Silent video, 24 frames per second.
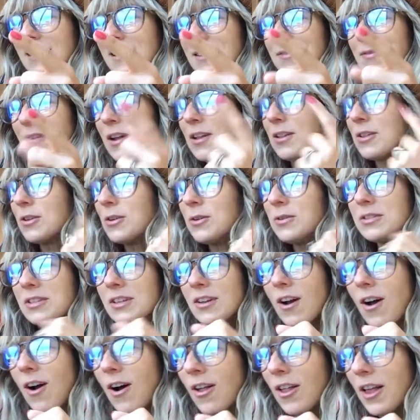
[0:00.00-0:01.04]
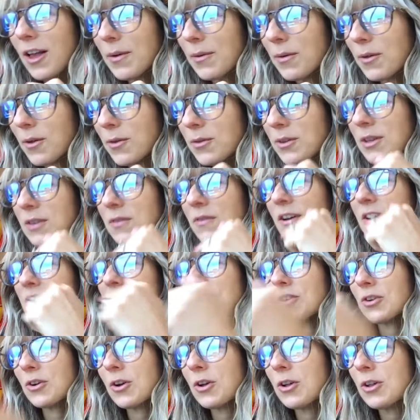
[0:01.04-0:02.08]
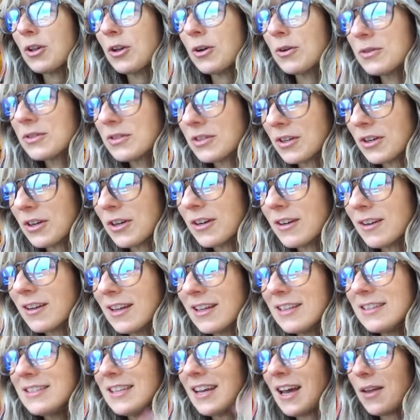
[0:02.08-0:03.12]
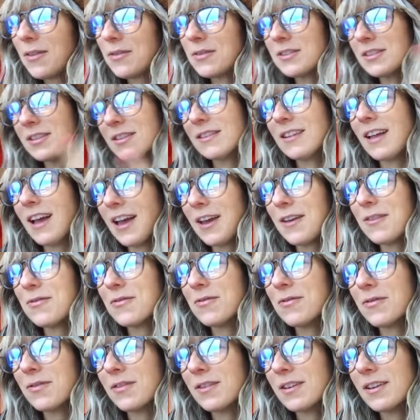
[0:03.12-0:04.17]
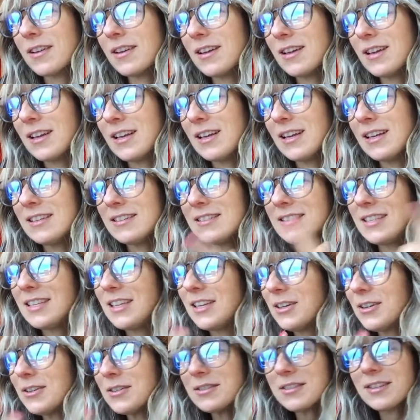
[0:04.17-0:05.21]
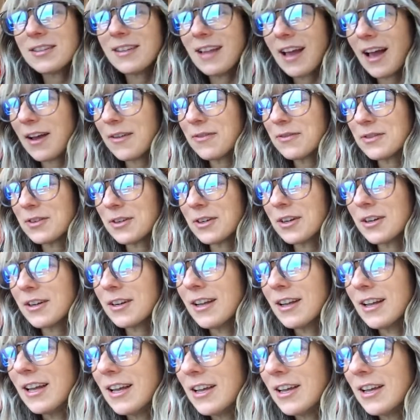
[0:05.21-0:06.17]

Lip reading: If I lose it all, I will only find you're closer. Death to life, tears to laughter.